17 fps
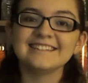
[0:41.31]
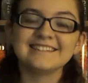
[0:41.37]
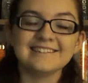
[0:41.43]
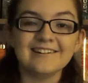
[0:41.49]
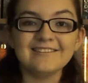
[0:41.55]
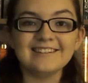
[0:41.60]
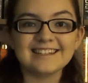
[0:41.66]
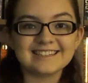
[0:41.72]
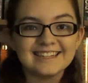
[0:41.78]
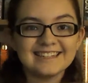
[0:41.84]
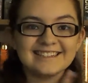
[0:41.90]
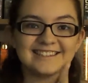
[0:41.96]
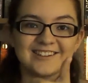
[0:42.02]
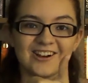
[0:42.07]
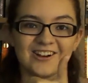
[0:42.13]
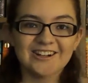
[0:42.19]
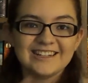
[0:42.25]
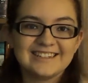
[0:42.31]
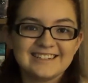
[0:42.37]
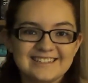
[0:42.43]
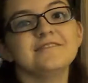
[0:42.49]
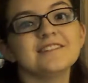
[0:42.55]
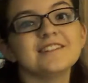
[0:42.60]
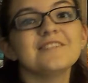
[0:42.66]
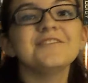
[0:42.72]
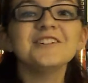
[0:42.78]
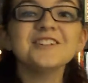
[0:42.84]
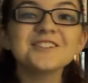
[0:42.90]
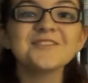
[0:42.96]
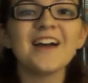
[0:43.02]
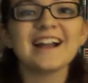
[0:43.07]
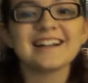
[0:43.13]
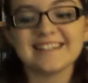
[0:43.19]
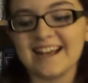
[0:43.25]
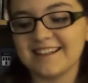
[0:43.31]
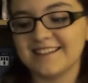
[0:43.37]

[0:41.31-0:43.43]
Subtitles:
So let's get started. The first fact